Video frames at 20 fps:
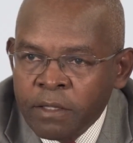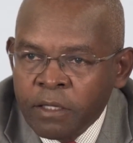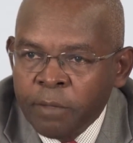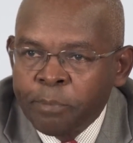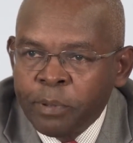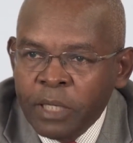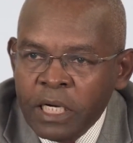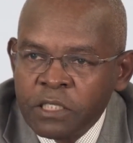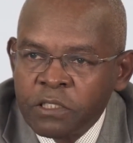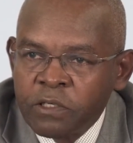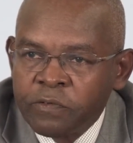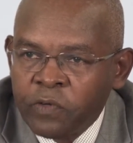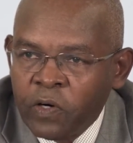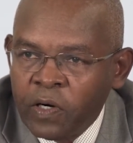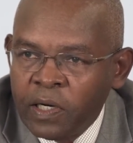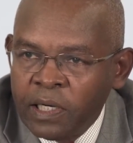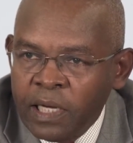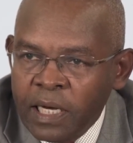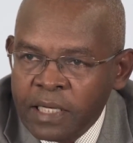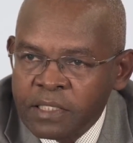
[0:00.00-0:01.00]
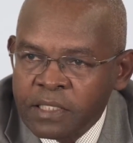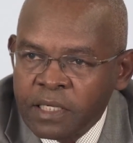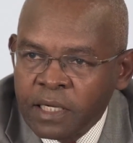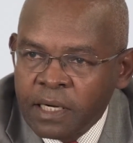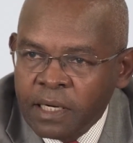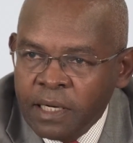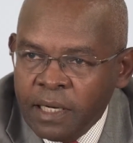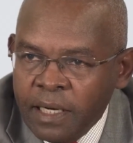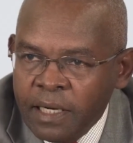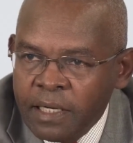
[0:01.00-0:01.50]
The price of oil has
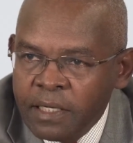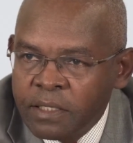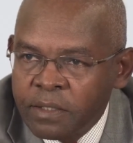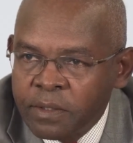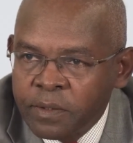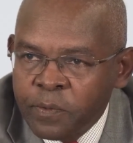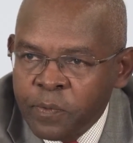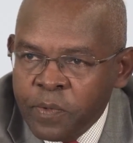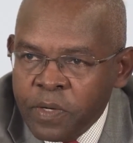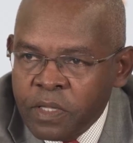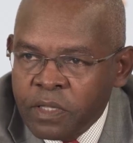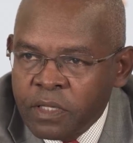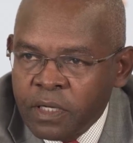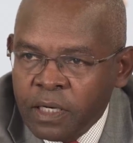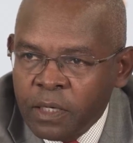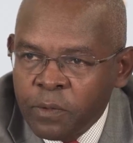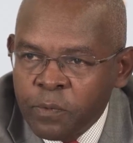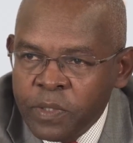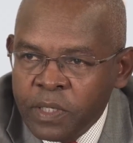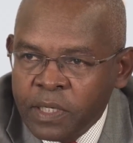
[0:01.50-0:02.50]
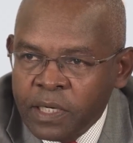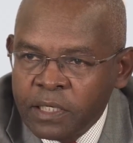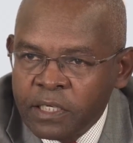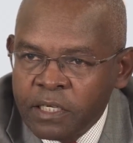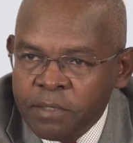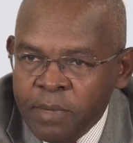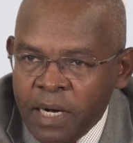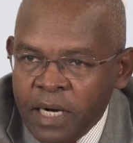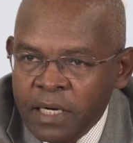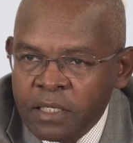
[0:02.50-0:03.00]
declined with weaker
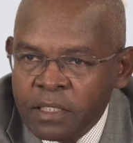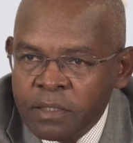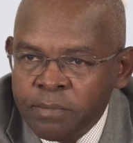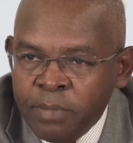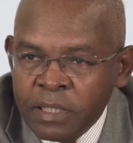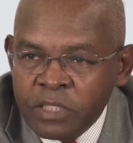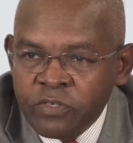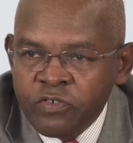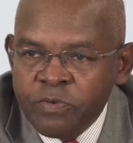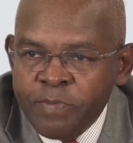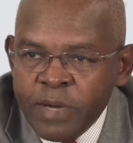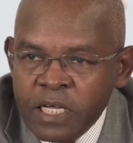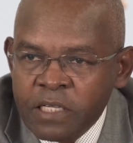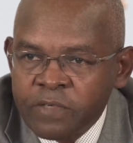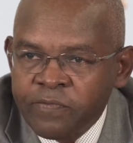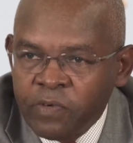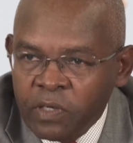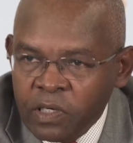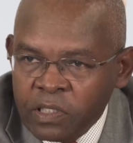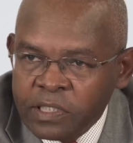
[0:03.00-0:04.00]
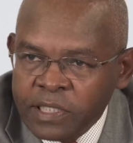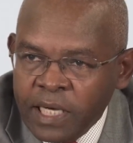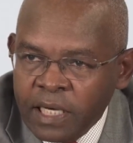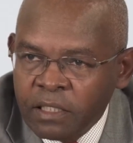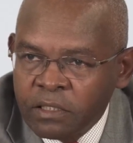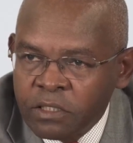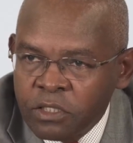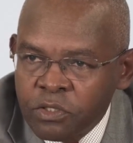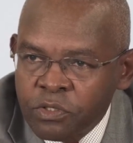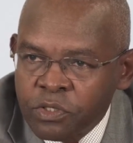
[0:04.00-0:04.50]
demand, but remains
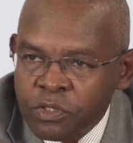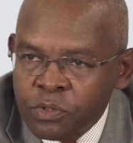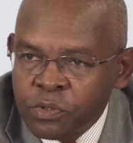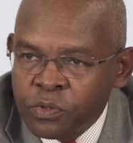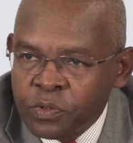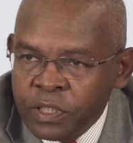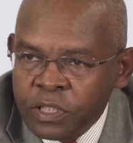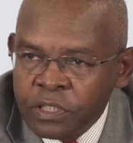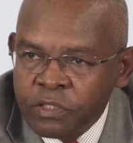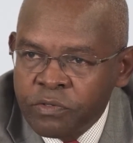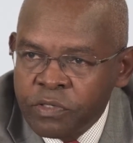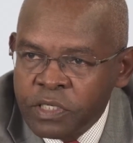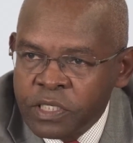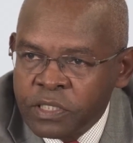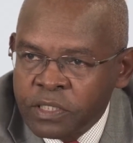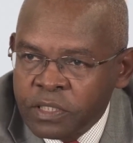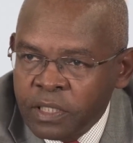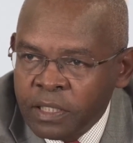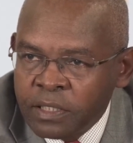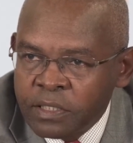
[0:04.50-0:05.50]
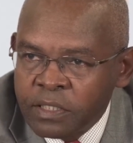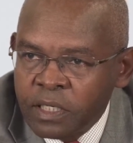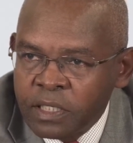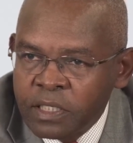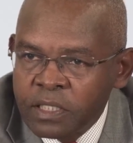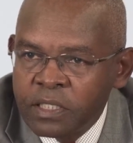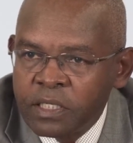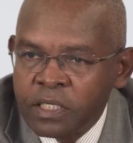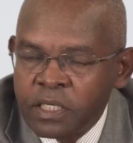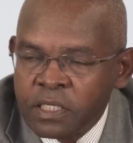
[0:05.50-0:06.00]
volatile due to increased
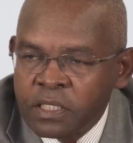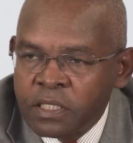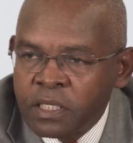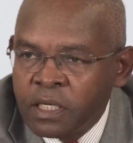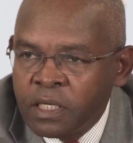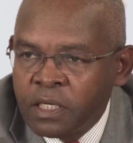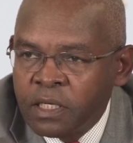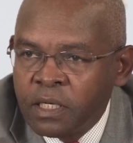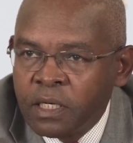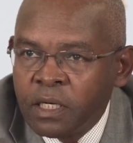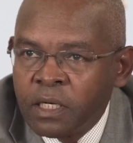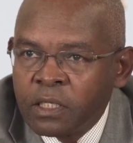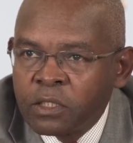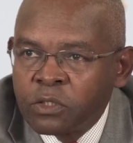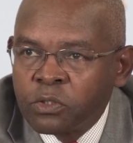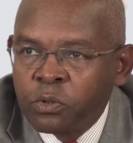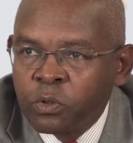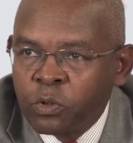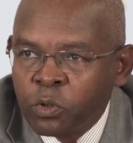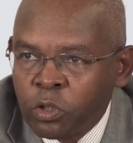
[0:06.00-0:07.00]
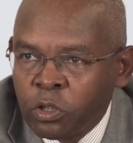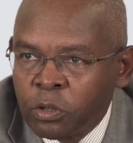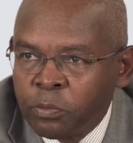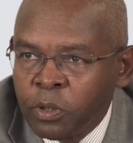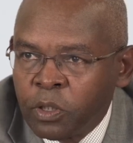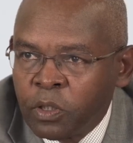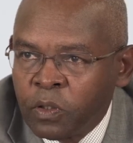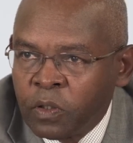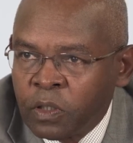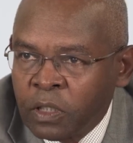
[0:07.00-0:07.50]
uncertainties to
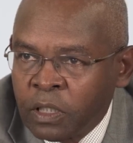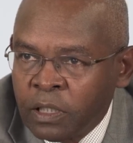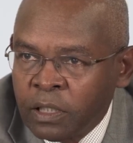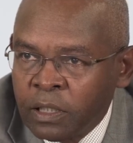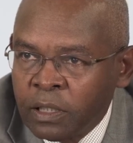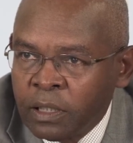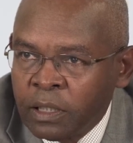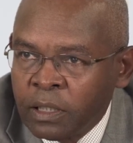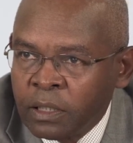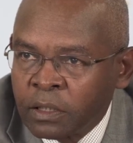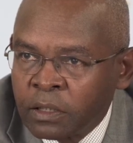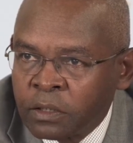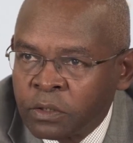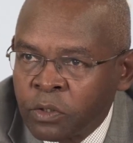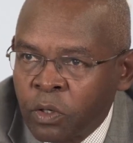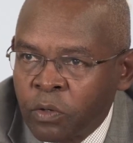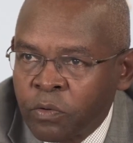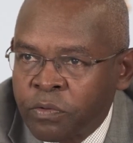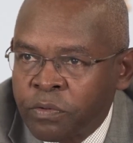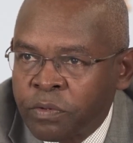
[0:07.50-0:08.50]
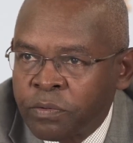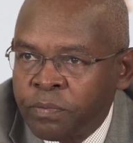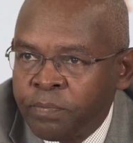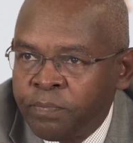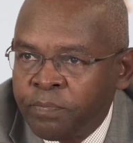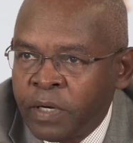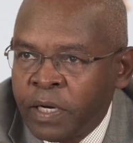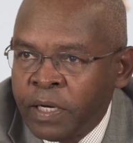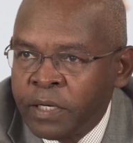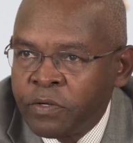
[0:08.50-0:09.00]
global growth.
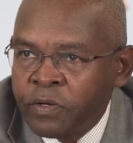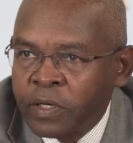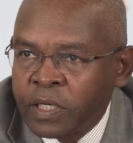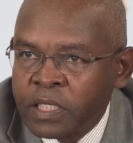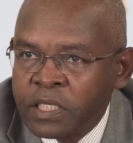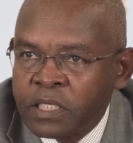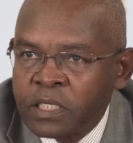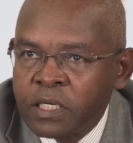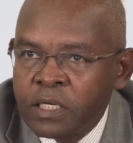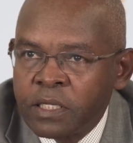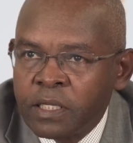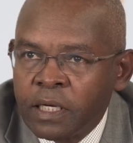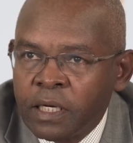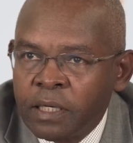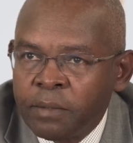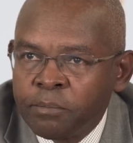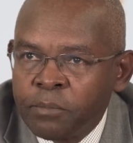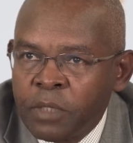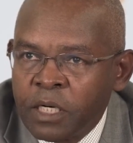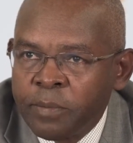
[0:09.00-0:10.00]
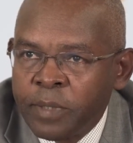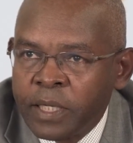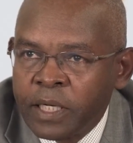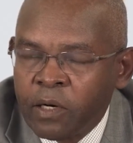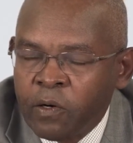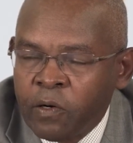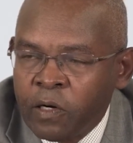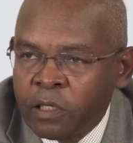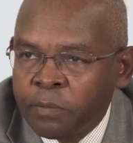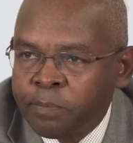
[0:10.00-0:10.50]
And you can see there
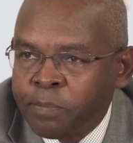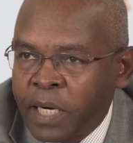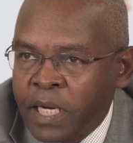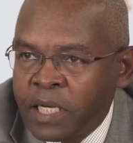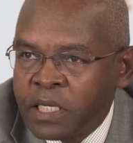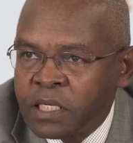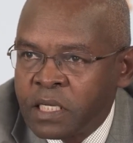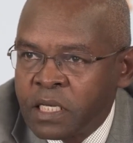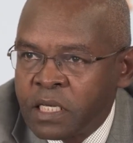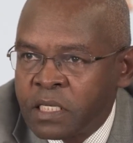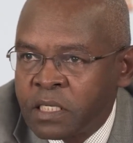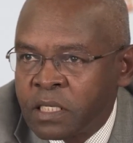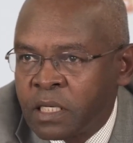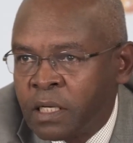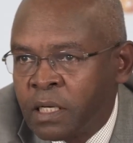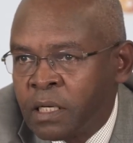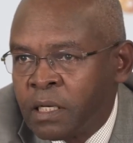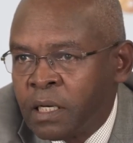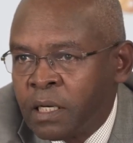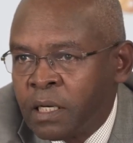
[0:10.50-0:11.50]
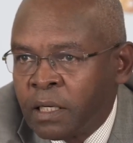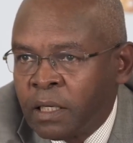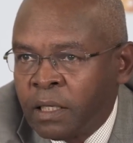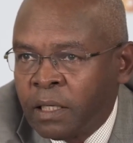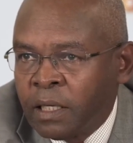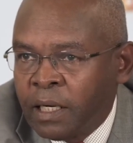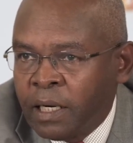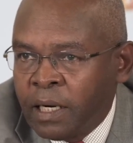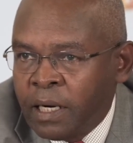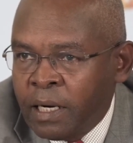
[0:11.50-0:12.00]
Murban oil prices
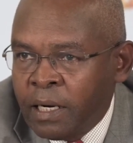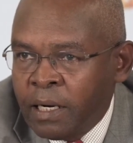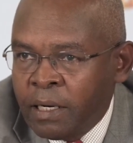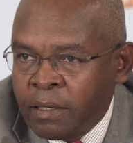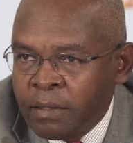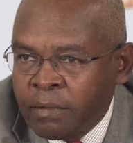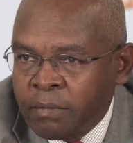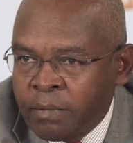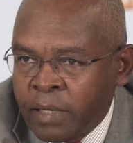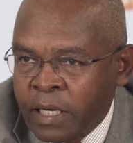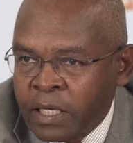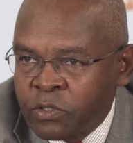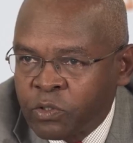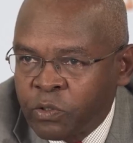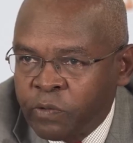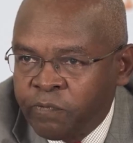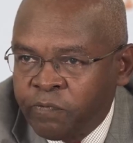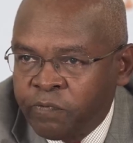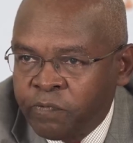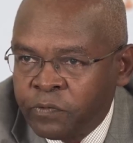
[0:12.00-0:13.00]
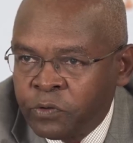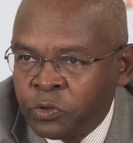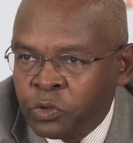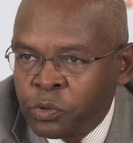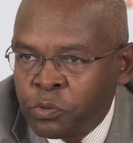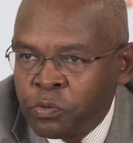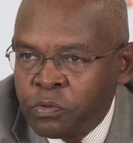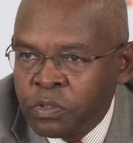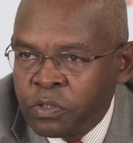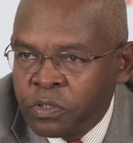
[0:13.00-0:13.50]
as of
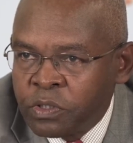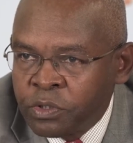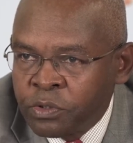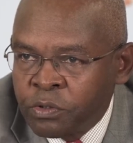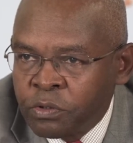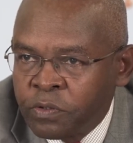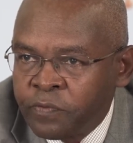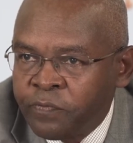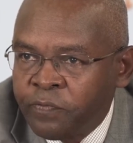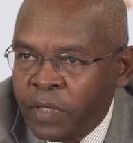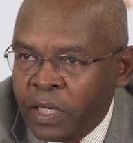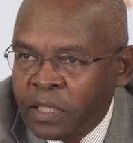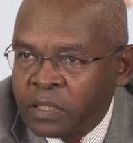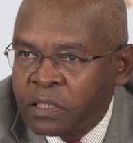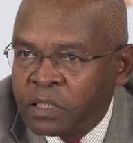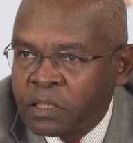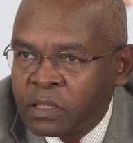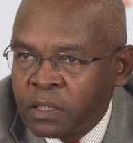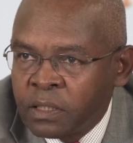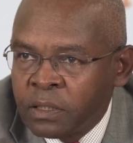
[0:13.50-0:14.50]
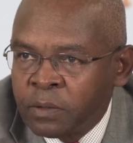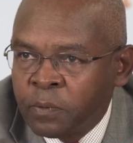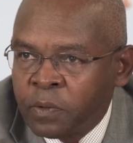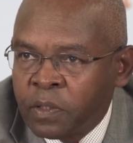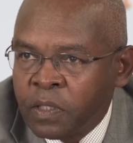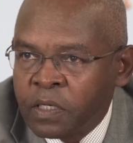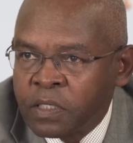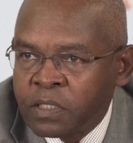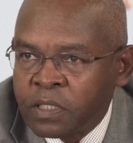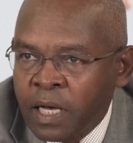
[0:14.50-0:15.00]
June 1st
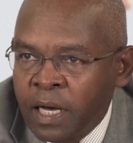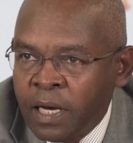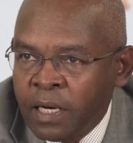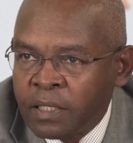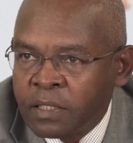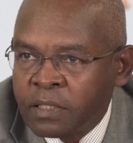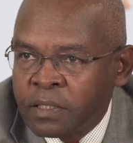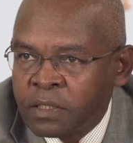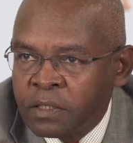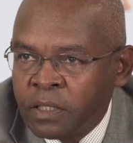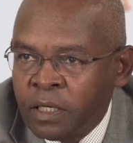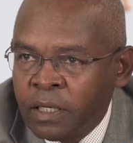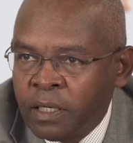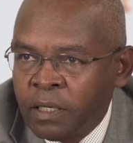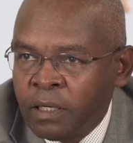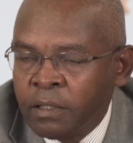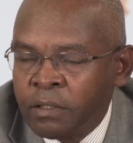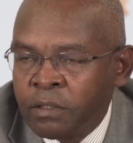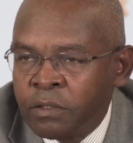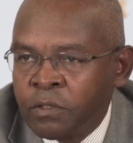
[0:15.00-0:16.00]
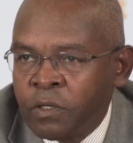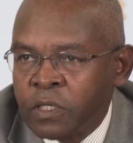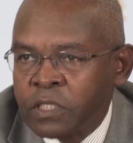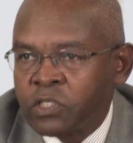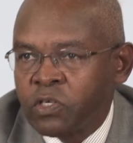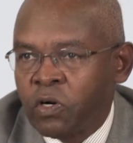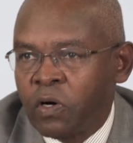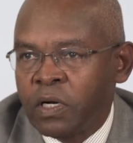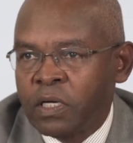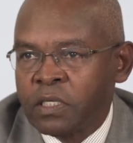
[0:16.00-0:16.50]
was at
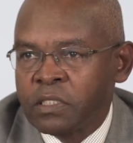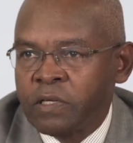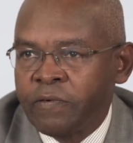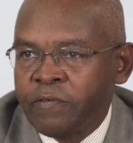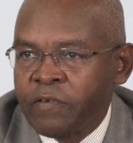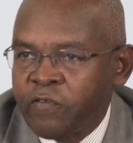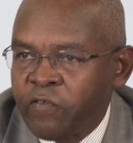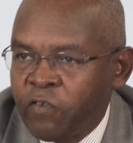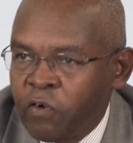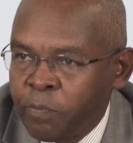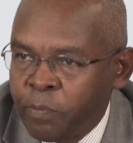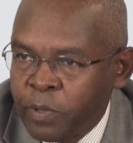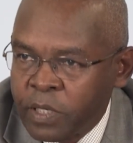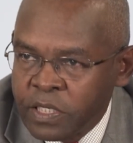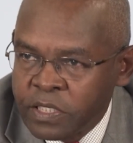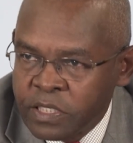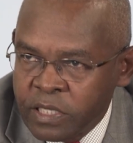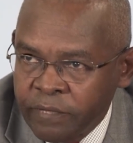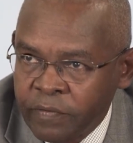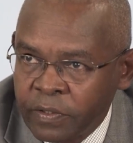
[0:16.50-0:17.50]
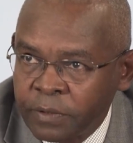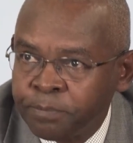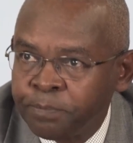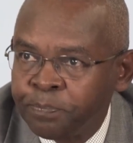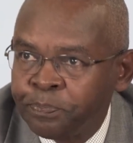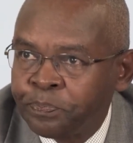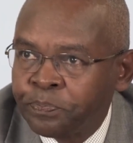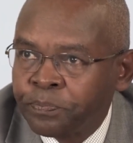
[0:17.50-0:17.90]
US $74.7.